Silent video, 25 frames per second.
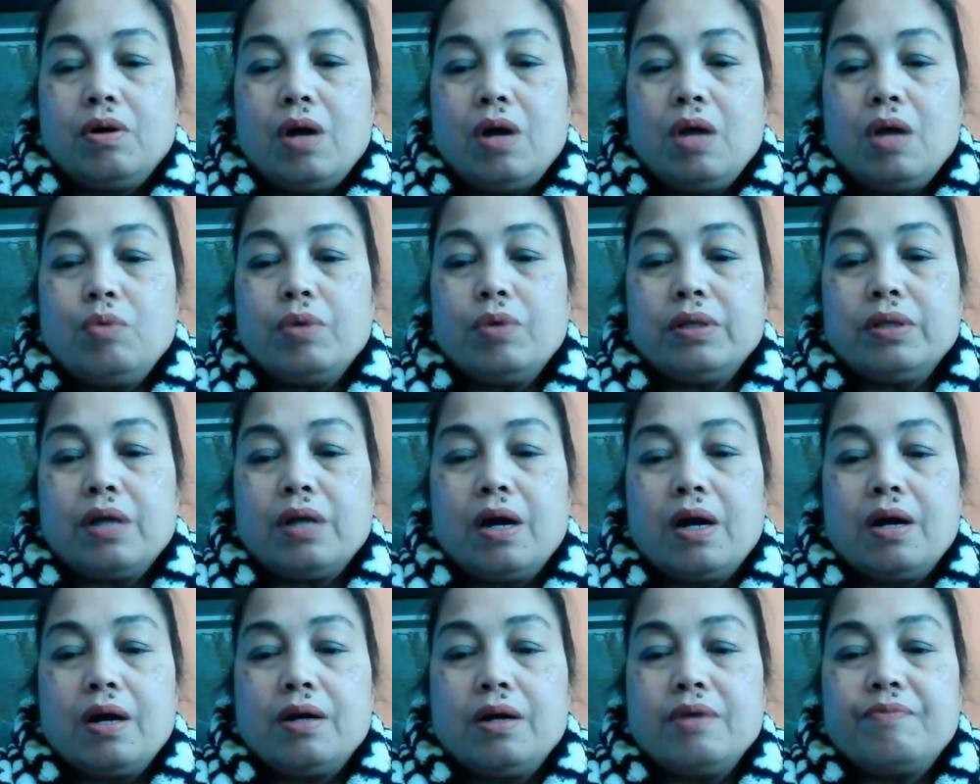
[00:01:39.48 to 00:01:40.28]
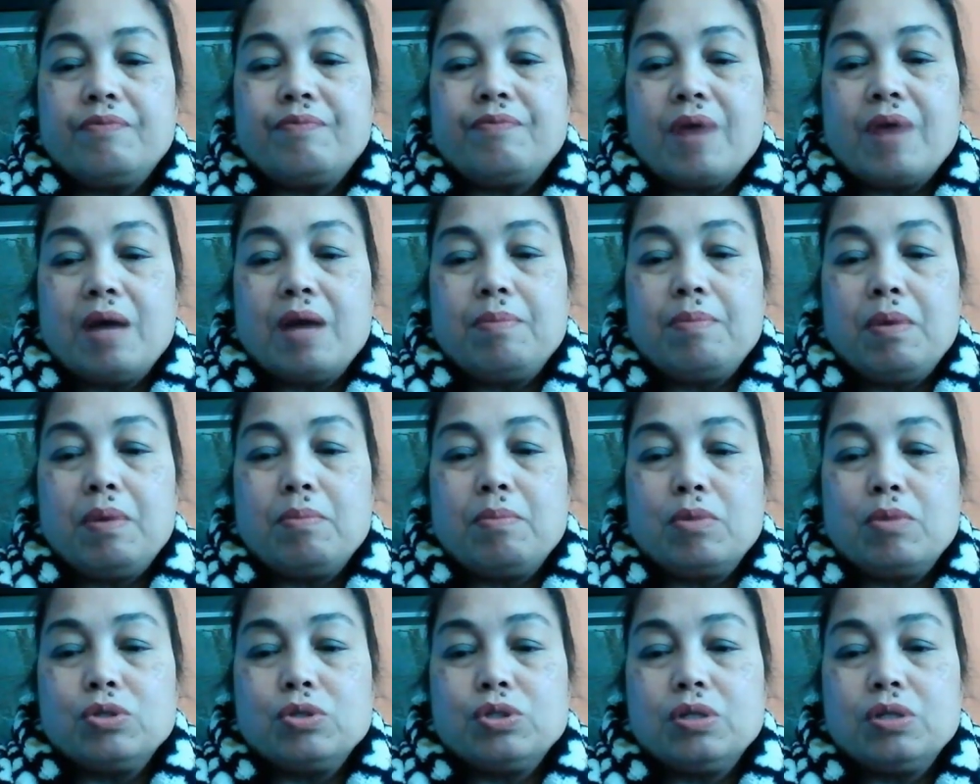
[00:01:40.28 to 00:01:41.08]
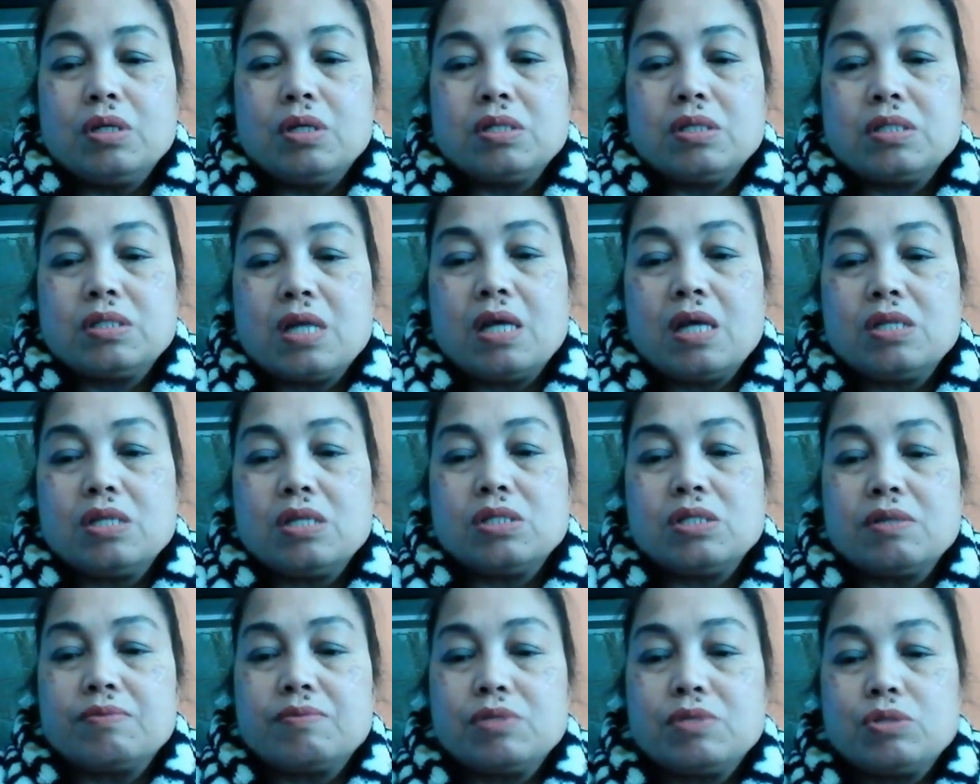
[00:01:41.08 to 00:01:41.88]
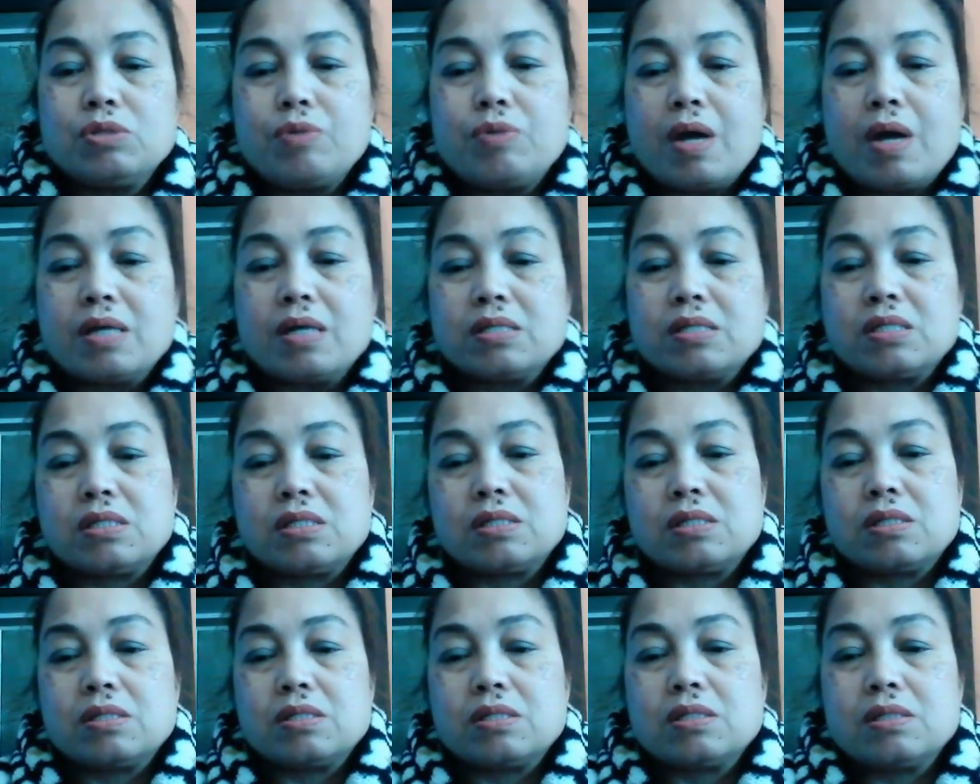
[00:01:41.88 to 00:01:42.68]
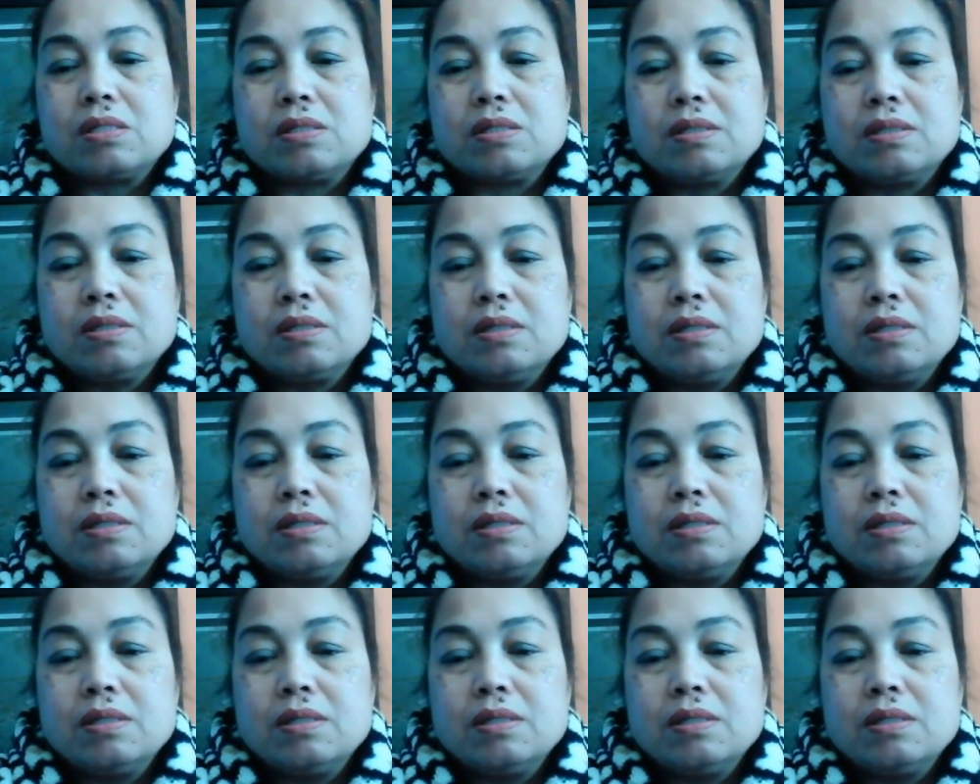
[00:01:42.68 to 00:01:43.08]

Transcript: And what are the 5 emotional signs of stress?